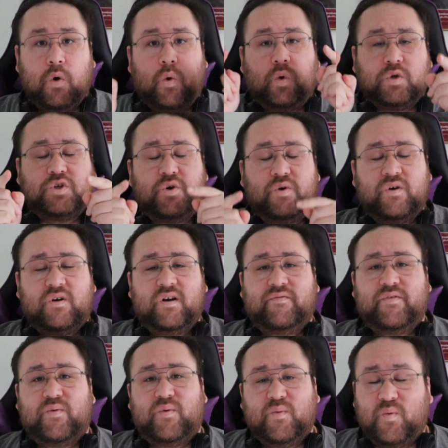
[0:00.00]
What's going on,
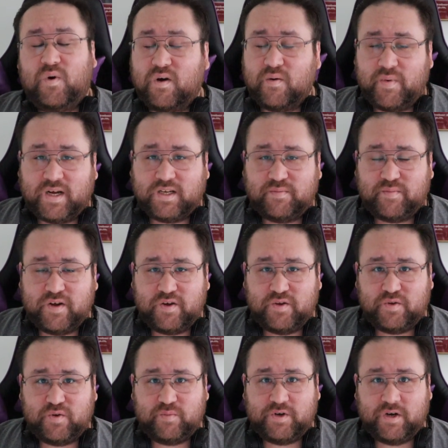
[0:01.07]
everyone? Welcome back to my
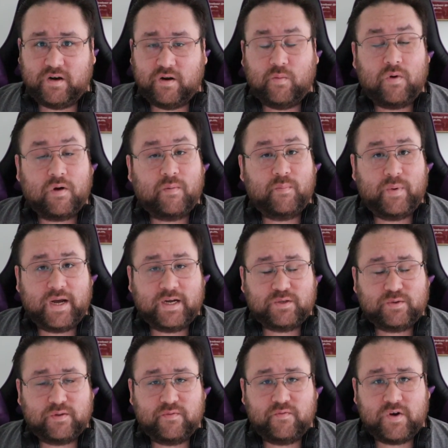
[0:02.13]
YouTube channel and welcome back to
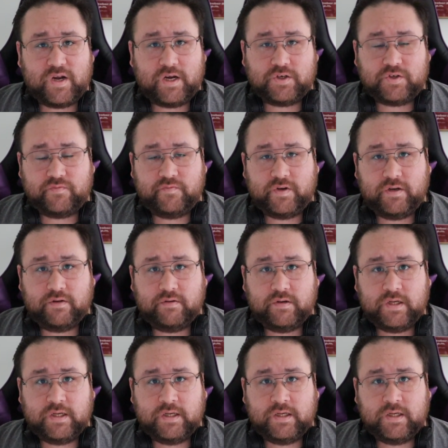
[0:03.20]
another reaction video.
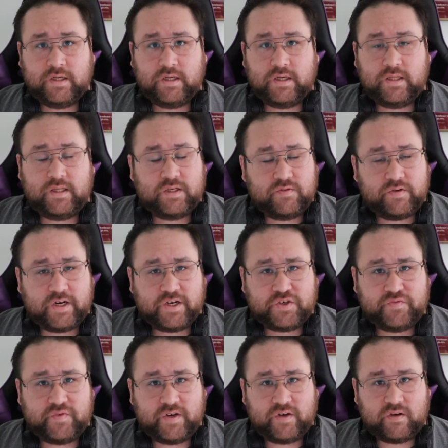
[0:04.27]
In this reaction
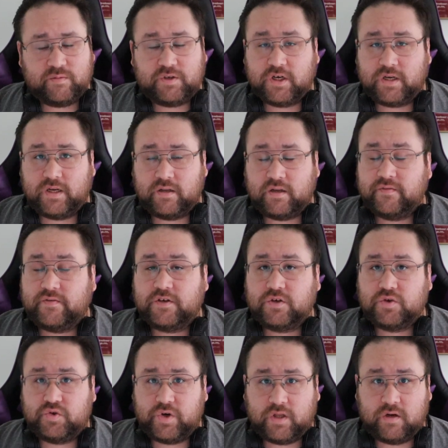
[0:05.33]
video, I'm checking out the official
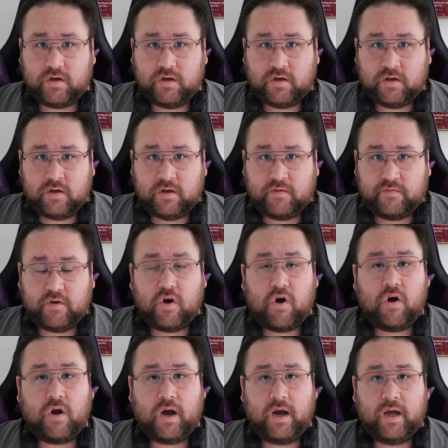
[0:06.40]
trailer for
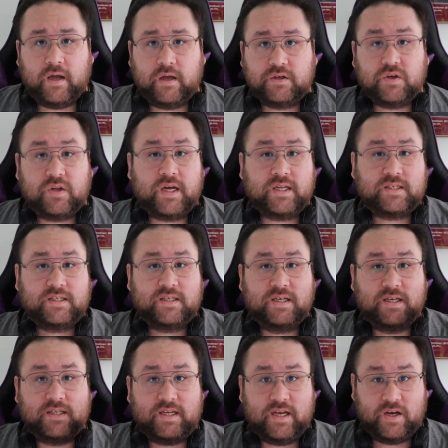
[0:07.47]
Hawkeye. So let's
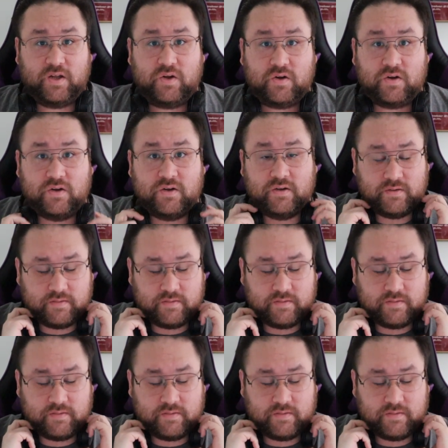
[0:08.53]
take a look.